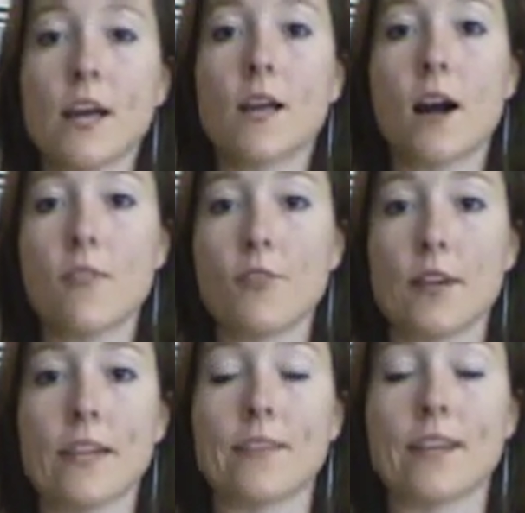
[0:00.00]
cover
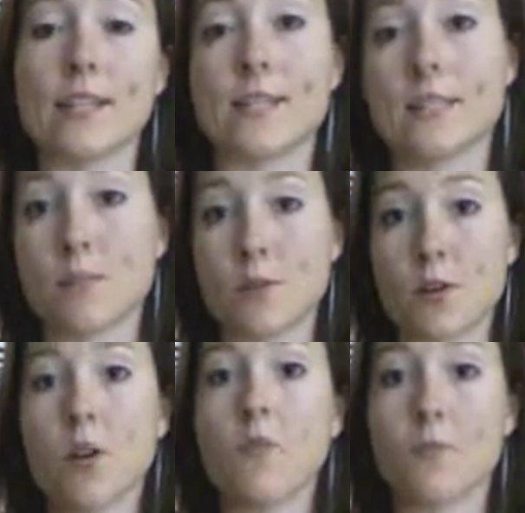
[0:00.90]
it, and let it simmer
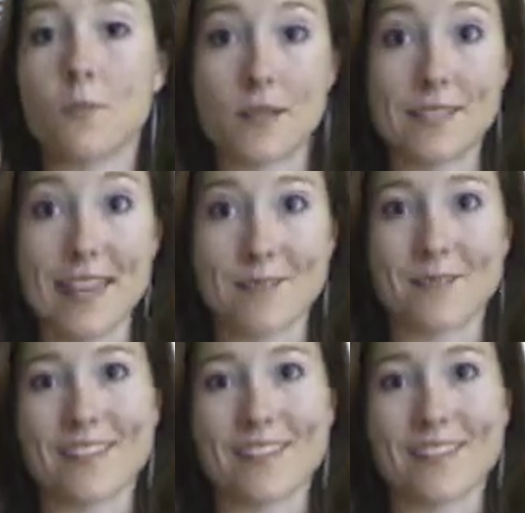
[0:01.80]
for about 10 minutes.